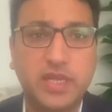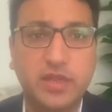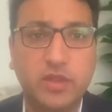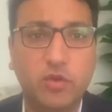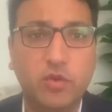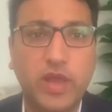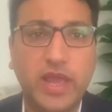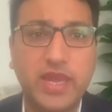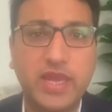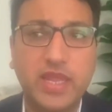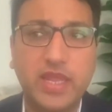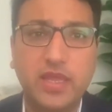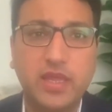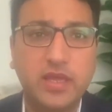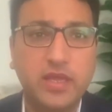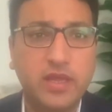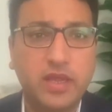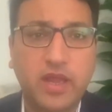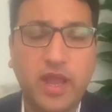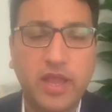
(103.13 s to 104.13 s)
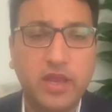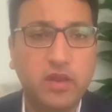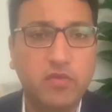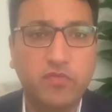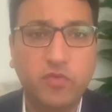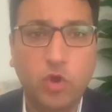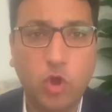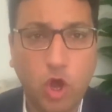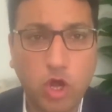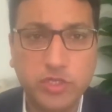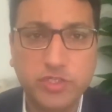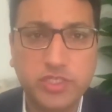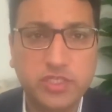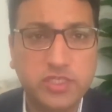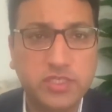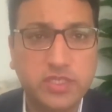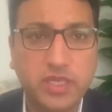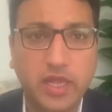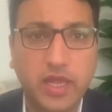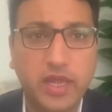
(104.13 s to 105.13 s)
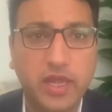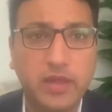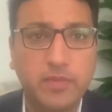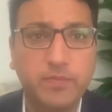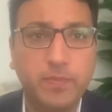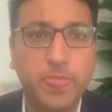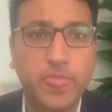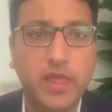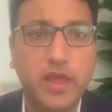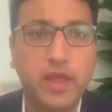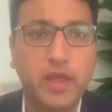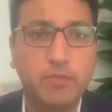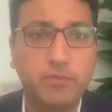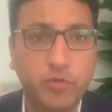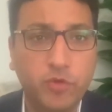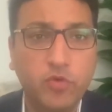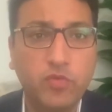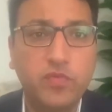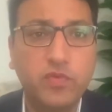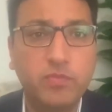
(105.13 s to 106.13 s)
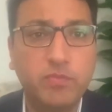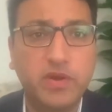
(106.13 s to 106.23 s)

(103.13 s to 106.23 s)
any kind of costs proof.